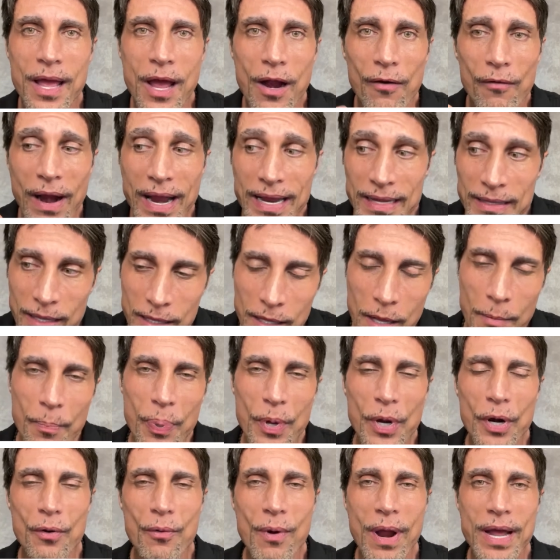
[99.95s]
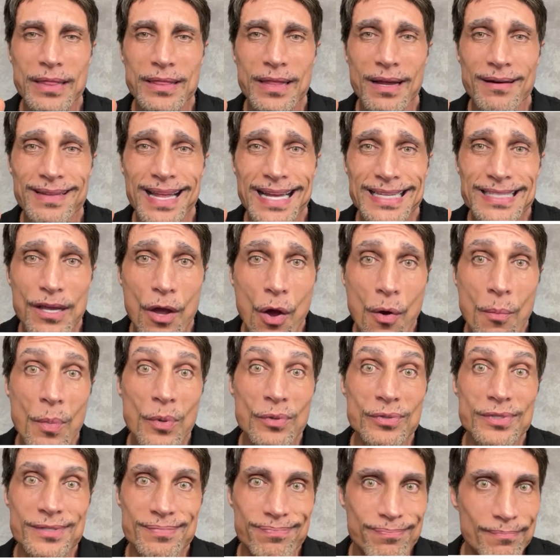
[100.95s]
All right. And then they put it right there. That's
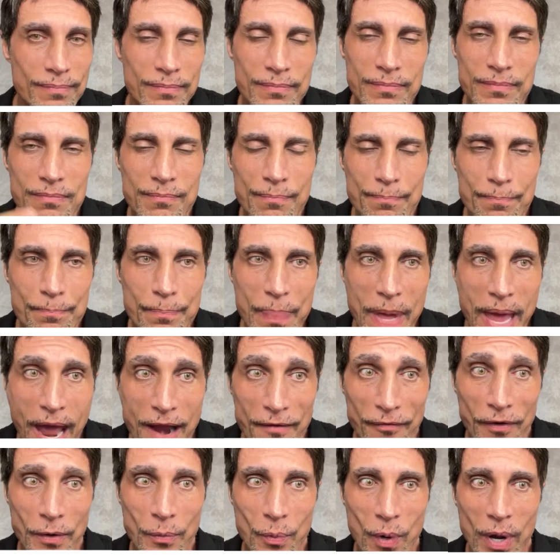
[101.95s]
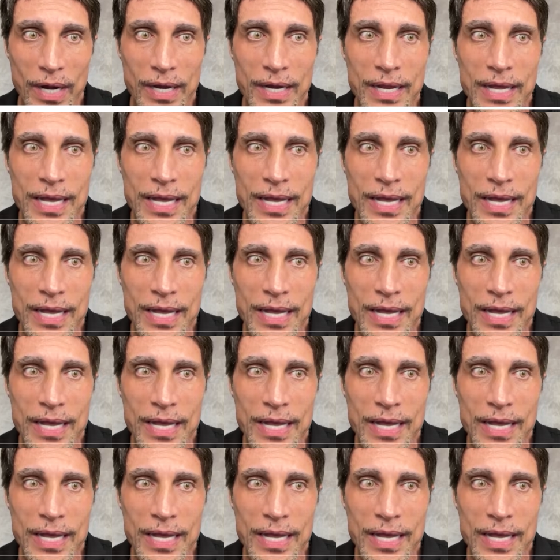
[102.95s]
almost everyone.